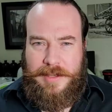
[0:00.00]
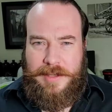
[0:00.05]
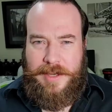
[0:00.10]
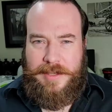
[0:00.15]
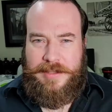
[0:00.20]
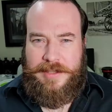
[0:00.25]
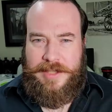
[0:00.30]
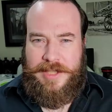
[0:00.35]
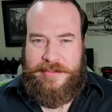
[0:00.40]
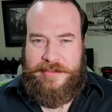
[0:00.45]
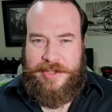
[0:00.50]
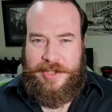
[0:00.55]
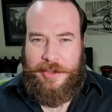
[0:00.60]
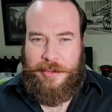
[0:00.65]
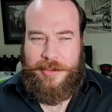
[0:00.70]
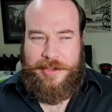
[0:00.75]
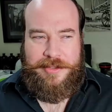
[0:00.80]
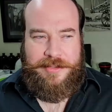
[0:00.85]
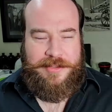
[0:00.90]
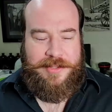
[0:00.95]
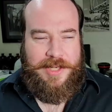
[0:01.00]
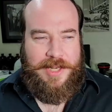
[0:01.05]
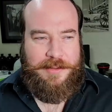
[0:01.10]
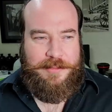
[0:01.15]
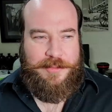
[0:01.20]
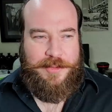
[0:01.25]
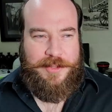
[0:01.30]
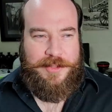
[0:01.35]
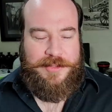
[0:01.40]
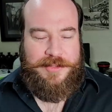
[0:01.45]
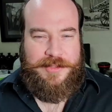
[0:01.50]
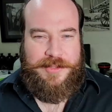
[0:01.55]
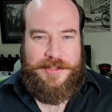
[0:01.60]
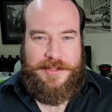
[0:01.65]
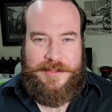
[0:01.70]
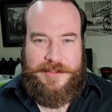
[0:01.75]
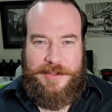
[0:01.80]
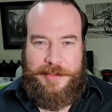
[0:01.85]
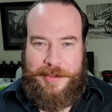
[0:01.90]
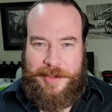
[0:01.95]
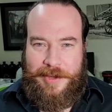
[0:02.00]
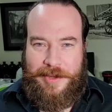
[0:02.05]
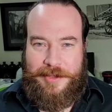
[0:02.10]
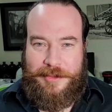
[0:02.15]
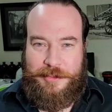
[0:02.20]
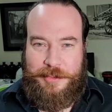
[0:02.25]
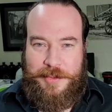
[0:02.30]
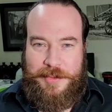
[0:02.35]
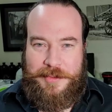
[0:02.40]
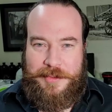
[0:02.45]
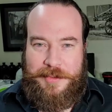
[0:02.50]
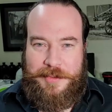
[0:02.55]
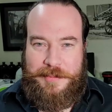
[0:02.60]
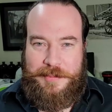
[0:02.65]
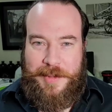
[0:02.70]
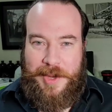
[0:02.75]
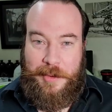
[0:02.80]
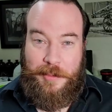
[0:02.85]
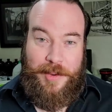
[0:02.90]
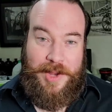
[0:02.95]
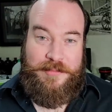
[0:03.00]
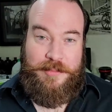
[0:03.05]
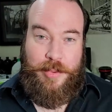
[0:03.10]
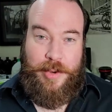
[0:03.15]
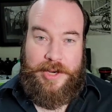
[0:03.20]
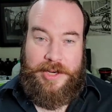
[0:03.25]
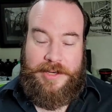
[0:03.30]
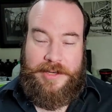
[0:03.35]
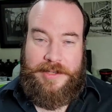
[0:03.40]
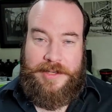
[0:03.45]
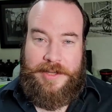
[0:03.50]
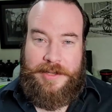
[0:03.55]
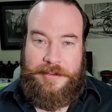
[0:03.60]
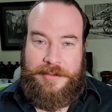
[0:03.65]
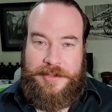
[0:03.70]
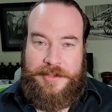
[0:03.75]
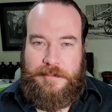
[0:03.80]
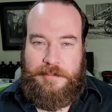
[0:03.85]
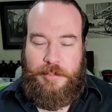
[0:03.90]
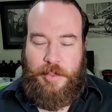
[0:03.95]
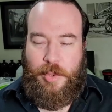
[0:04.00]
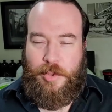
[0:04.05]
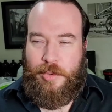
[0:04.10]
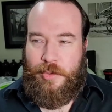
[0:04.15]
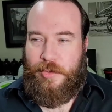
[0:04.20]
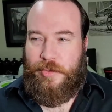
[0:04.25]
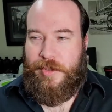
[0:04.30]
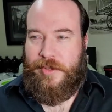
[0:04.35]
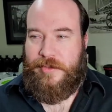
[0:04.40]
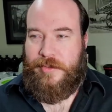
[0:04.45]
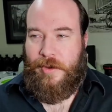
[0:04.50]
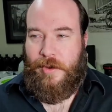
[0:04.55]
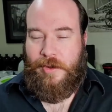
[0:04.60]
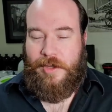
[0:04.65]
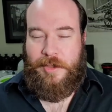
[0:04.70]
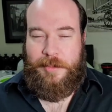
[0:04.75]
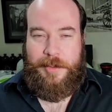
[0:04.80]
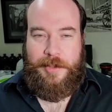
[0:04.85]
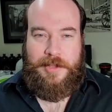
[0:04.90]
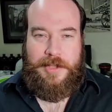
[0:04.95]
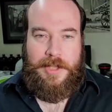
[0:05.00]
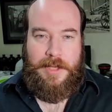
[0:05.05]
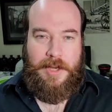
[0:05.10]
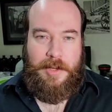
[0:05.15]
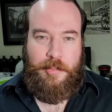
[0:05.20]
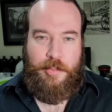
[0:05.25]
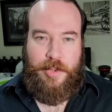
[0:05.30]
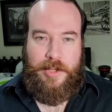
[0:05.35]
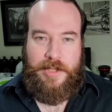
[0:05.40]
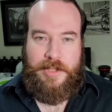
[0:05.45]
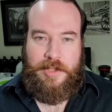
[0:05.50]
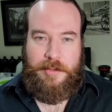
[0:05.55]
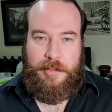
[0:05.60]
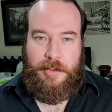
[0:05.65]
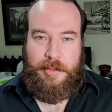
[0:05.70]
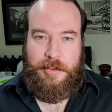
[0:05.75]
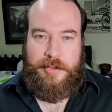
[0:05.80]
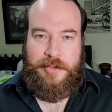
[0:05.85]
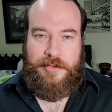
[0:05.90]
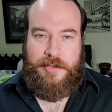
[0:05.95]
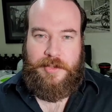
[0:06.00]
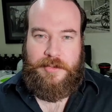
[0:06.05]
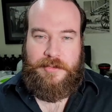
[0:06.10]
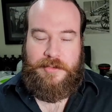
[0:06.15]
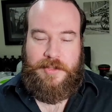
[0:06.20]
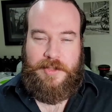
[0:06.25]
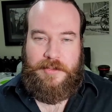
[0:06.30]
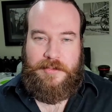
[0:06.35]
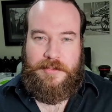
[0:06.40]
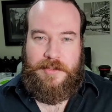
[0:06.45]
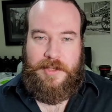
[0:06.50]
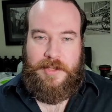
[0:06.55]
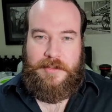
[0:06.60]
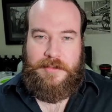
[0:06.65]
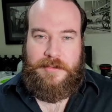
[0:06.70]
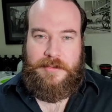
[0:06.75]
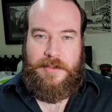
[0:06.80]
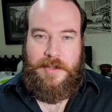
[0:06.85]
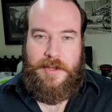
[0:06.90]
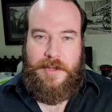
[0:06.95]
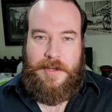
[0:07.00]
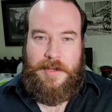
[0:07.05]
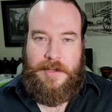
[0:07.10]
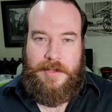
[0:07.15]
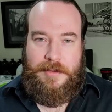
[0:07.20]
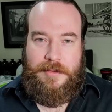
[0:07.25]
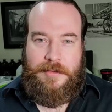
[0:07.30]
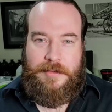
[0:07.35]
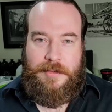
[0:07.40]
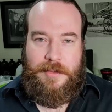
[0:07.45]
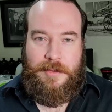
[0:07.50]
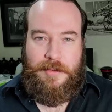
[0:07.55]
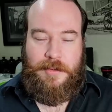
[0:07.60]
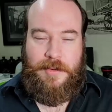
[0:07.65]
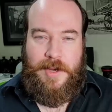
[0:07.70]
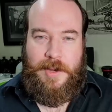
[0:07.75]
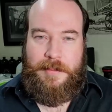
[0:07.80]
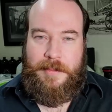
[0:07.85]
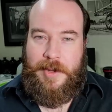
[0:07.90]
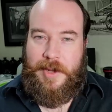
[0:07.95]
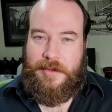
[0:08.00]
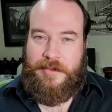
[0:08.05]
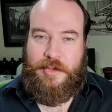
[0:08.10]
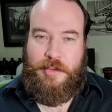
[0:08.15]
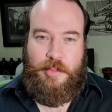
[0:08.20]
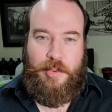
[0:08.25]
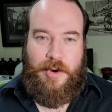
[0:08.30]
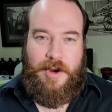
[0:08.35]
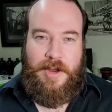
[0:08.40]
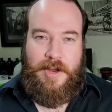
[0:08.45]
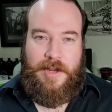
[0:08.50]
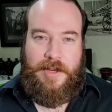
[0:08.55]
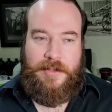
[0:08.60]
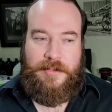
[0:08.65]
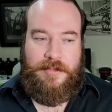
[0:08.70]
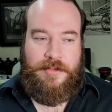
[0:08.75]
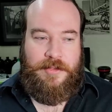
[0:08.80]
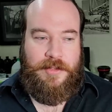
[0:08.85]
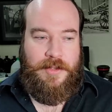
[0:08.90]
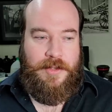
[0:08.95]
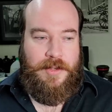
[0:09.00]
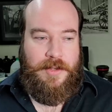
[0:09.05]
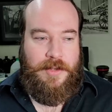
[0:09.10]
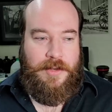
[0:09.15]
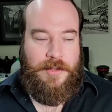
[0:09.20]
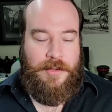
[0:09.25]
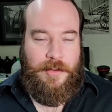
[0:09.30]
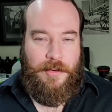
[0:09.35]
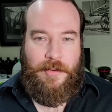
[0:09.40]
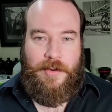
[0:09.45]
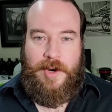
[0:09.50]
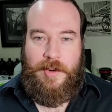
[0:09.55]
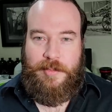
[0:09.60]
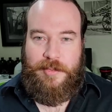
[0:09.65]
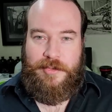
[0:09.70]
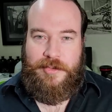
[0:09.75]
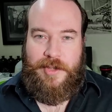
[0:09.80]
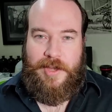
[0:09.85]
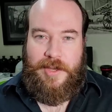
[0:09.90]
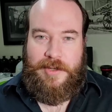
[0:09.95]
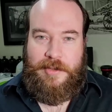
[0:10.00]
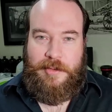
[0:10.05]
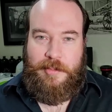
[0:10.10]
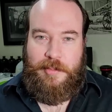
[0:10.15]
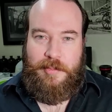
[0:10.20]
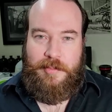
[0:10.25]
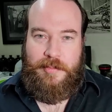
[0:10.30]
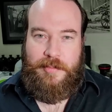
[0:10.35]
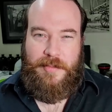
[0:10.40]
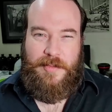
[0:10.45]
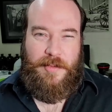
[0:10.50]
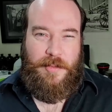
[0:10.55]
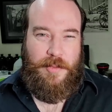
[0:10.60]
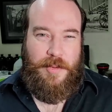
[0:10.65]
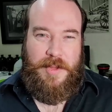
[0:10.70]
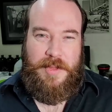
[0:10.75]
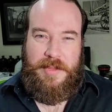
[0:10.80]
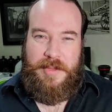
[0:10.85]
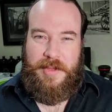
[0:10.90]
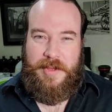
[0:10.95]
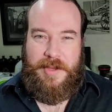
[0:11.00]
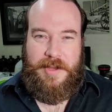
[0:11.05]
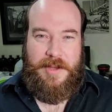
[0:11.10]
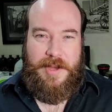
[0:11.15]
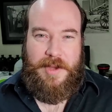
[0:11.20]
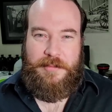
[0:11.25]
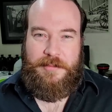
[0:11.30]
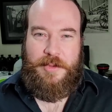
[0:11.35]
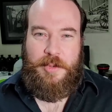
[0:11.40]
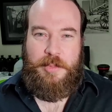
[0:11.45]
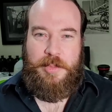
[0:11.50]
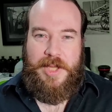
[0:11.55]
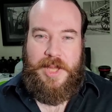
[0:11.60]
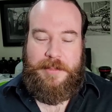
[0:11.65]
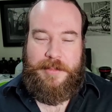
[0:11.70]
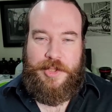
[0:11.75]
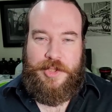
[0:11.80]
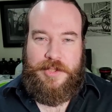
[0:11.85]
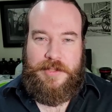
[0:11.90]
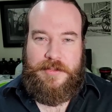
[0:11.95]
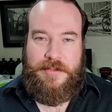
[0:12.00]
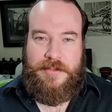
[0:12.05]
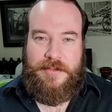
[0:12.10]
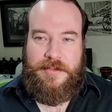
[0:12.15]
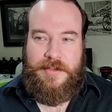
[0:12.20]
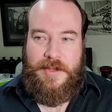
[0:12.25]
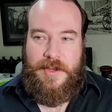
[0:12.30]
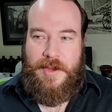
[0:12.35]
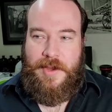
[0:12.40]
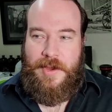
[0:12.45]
I didn't even notice it at first, to be honest with you. My wife pointed it out. Polaroid's all about the unpredictable results these days, so I'm not surprised nor upset with a few blemishes.